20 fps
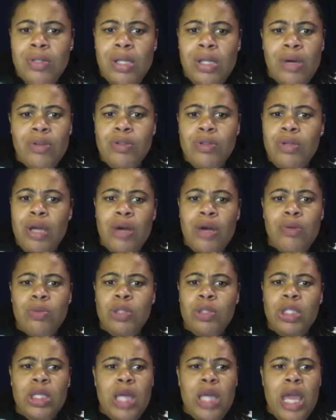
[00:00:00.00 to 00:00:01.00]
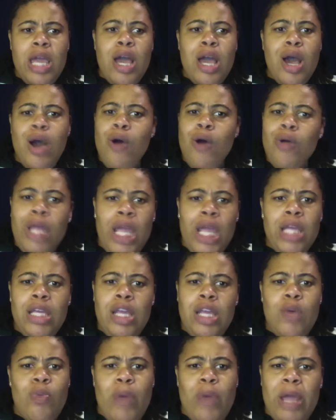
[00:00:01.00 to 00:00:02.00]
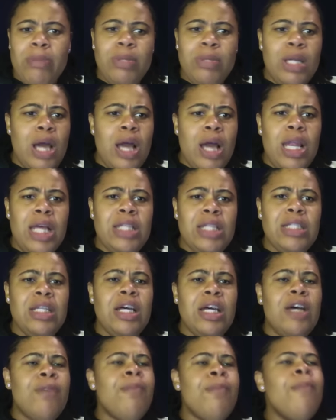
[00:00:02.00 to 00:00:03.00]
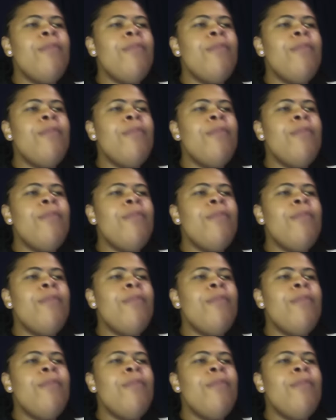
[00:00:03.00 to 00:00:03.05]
So you know she can't a hoe can't get raped and all that stuff.